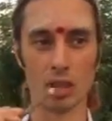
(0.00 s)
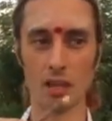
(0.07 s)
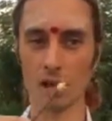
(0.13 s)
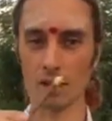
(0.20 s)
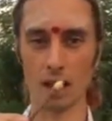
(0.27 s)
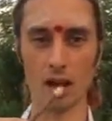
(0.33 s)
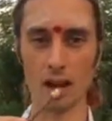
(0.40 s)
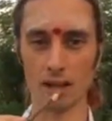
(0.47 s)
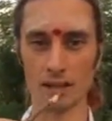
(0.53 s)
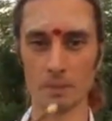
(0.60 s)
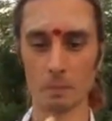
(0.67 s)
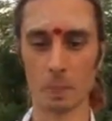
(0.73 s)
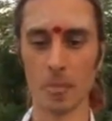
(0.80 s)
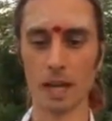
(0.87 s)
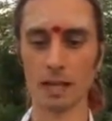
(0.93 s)
not hard,
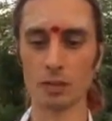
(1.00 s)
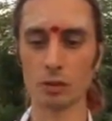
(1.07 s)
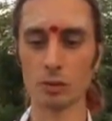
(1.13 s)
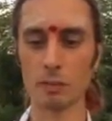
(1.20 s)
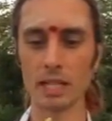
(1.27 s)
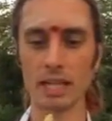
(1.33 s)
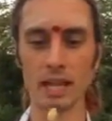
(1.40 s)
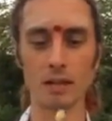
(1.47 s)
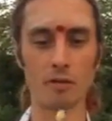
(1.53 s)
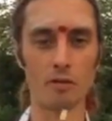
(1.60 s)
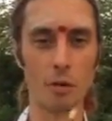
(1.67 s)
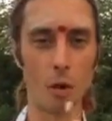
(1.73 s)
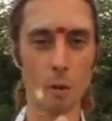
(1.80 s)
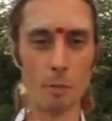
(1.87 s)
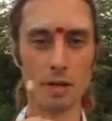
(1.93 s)
it should be kind of
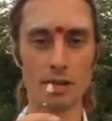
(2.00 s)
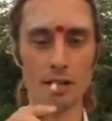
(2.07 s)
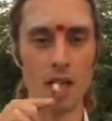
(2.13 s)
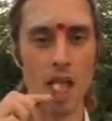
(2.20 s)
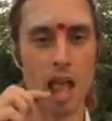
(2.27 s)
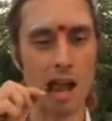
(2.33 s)
open.